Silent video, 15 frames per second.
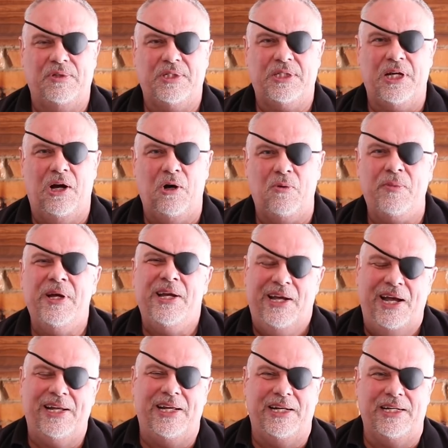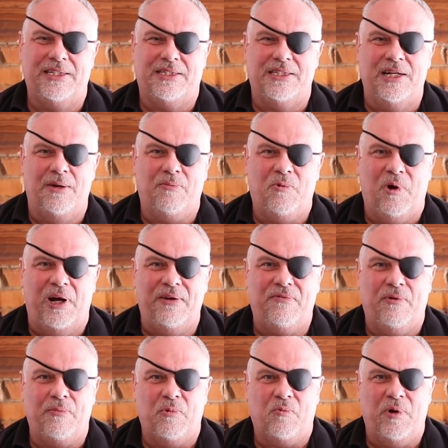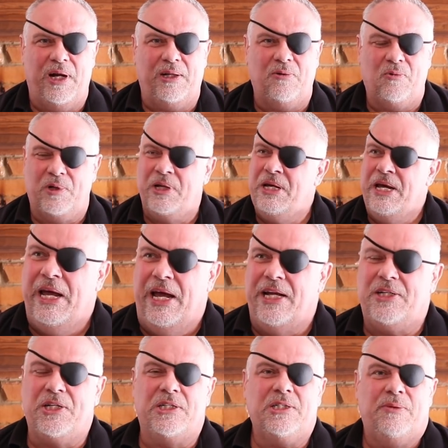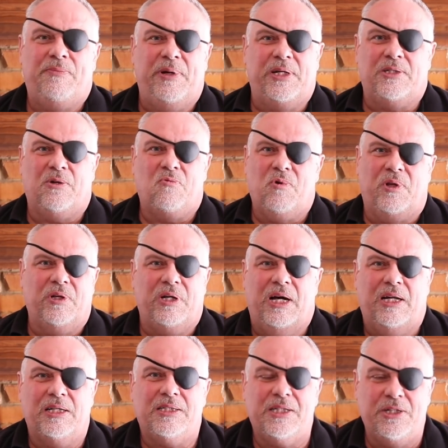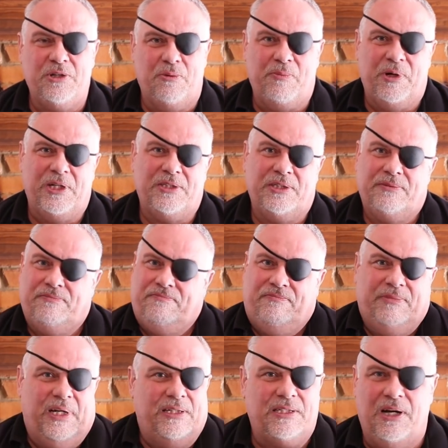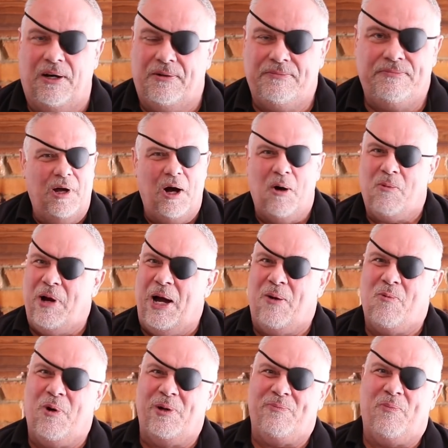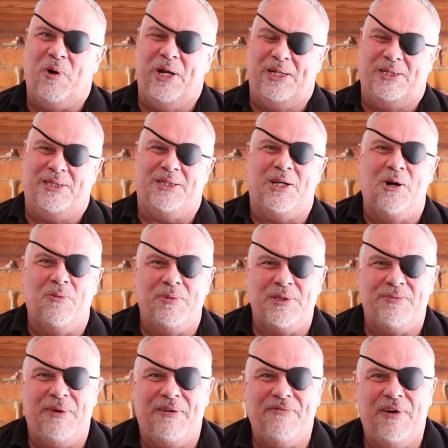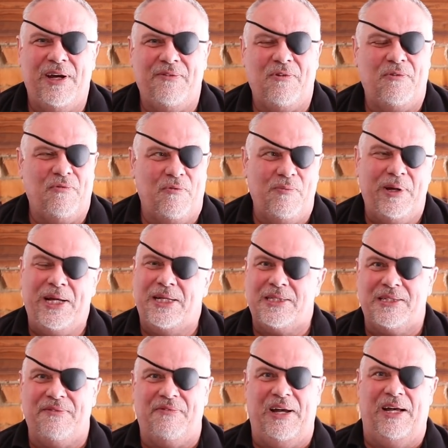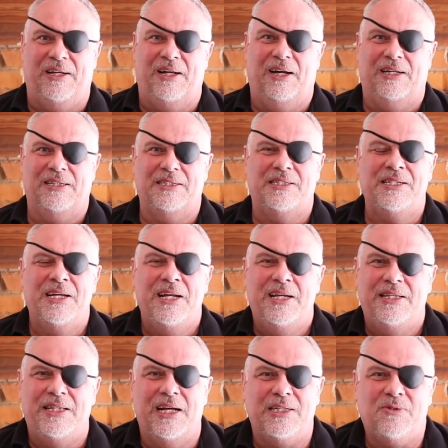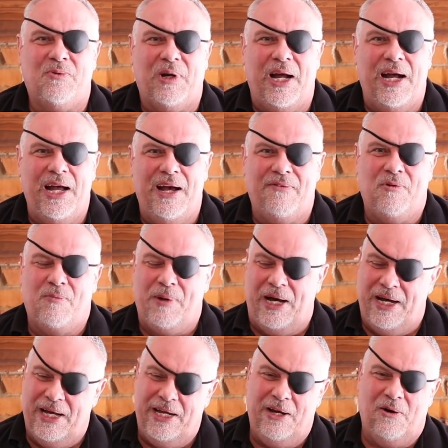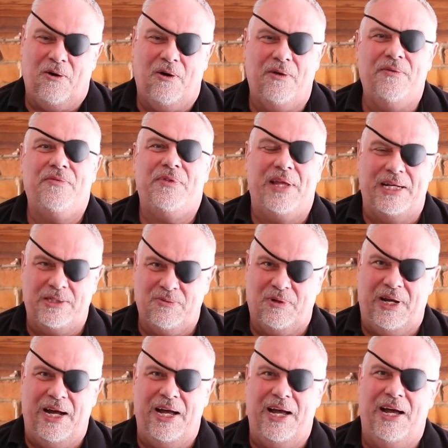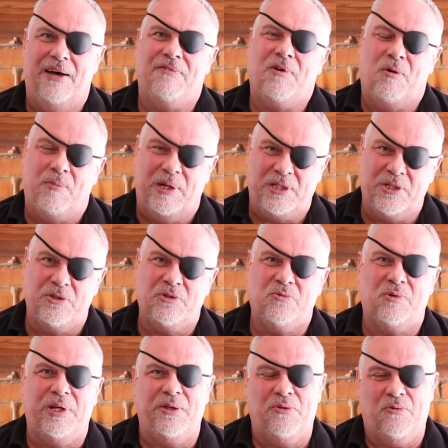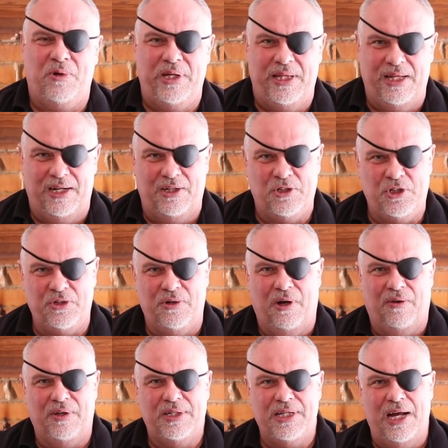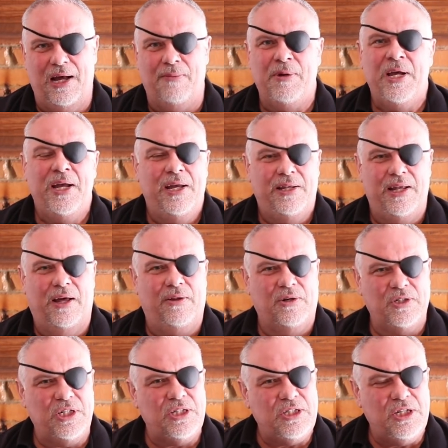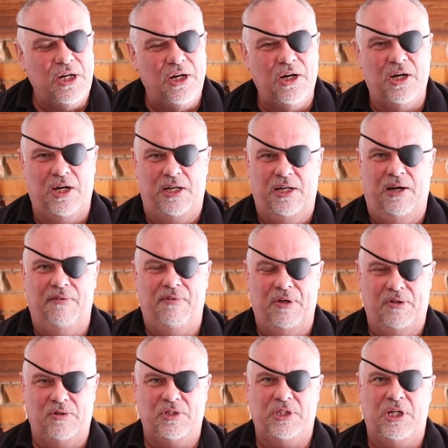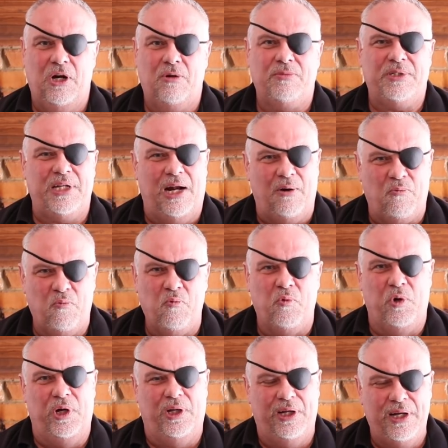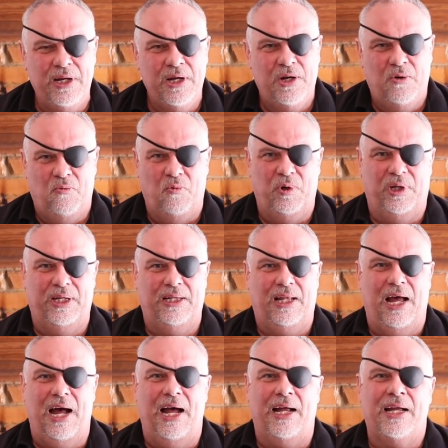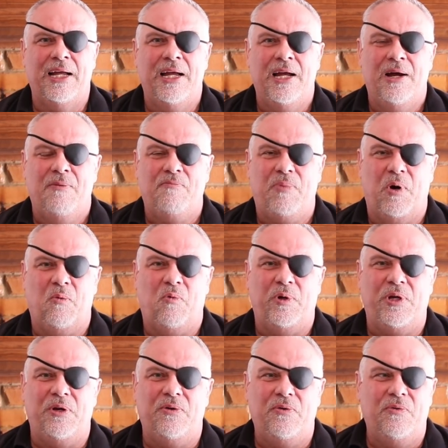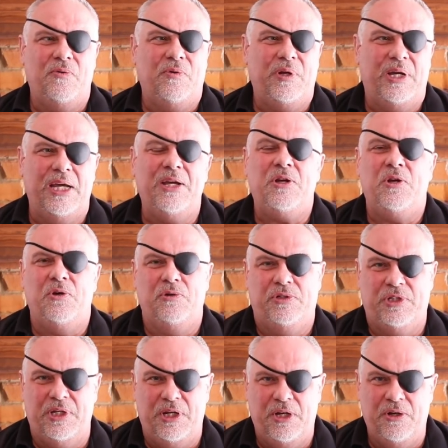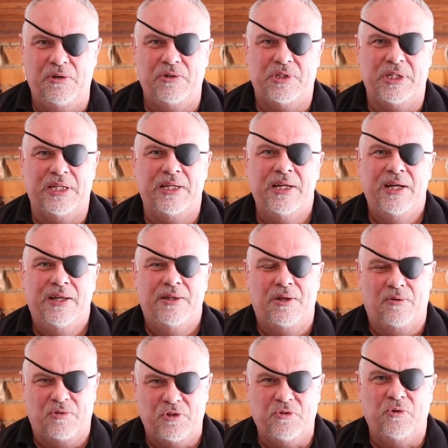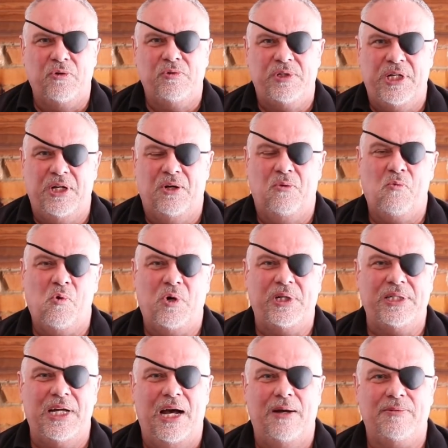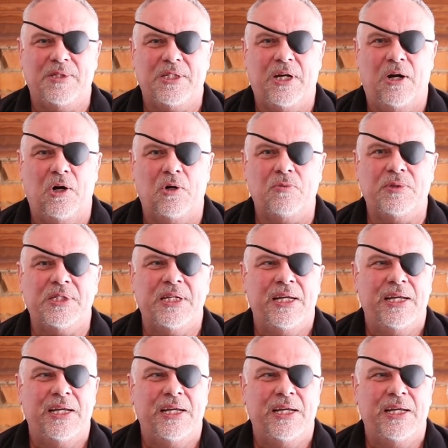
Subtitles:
scope, and it is an upgrade from the regular one. It just depends on whether or not it's in your budget. That's all. All right, what brand of scope is my favorite? For me, it's the VALDADA's. That's what I have on my AR. That's what I have on my 223 that I shoot all the time. Now, there's a ton of other scopes that I really like. But when you get used to using the true tier 1 type scopes,